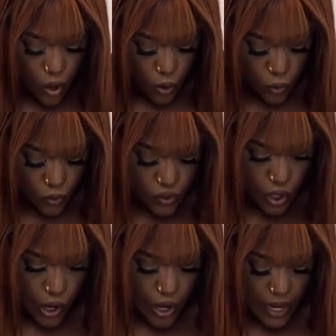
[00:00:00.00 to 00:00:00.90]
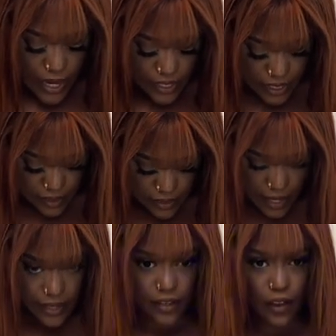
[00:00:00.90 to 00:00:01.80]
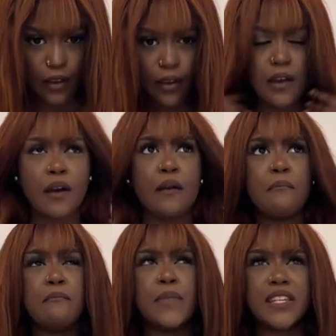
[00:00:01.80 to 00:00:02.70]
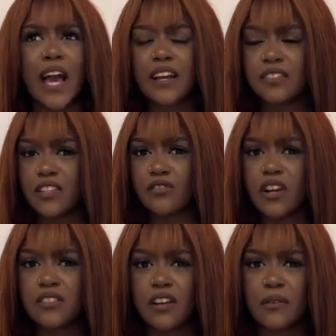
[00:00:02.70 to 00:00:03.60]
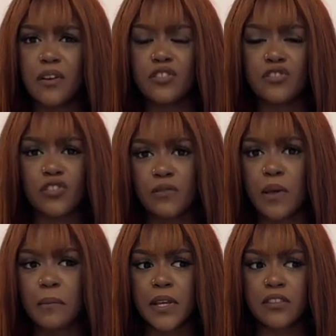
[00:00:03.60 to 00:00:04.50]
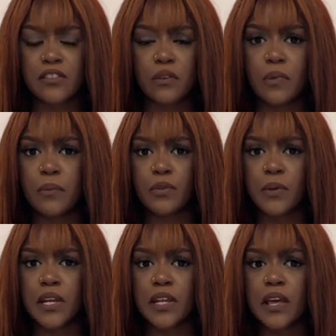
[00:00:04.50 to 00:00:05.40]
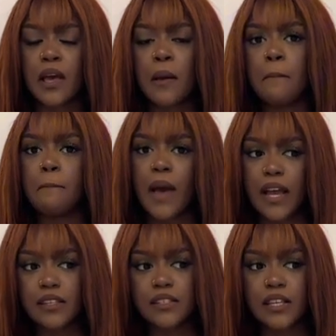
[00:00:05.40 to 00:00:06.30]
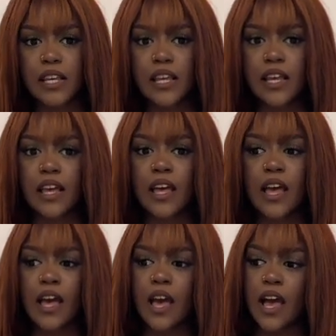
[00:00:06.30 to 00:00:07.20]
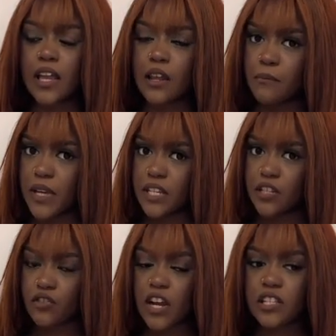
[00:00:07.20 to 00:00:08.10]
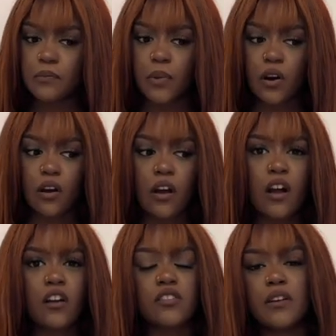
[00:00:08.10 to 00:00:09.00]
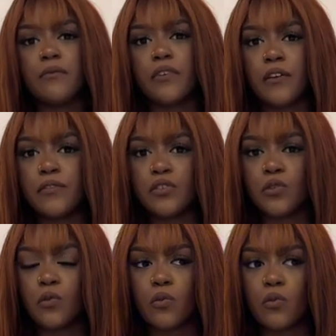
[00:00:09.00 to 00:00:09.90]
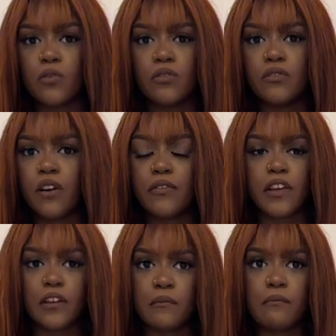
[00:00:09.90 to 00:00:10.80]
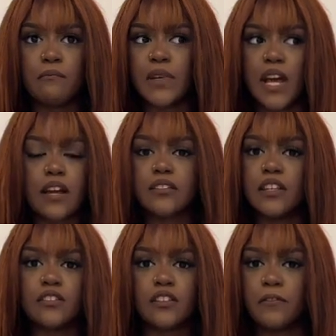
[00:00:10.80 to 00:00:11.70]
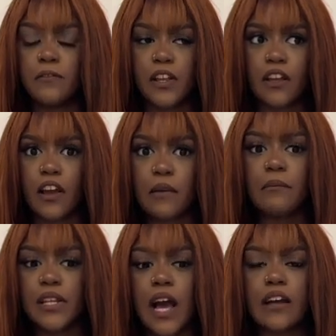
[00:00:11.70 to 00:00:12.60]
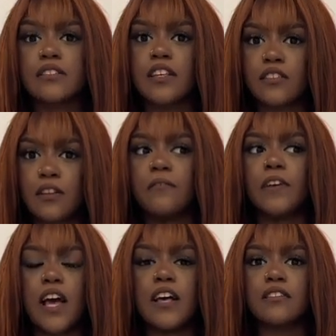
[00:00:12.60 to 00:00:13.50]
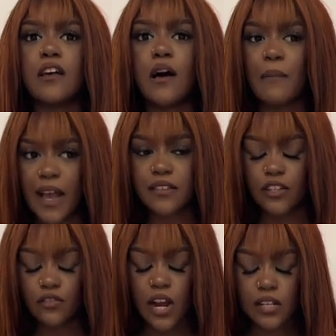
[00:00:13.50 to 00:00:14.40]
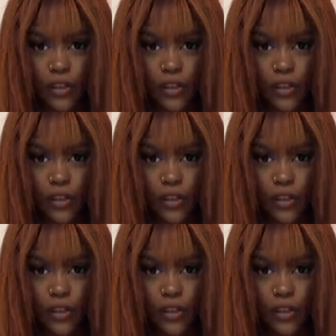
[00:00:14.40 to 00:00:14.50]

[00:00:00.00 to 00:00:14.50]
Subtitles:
Also, it says that it's a midaxi dress, and I assume that means somewhere between maxi and a midi dress. But because I'm 5 foot tall, nothing midaxi is going to fit like midaxi. It's going to fit as a maxi dress.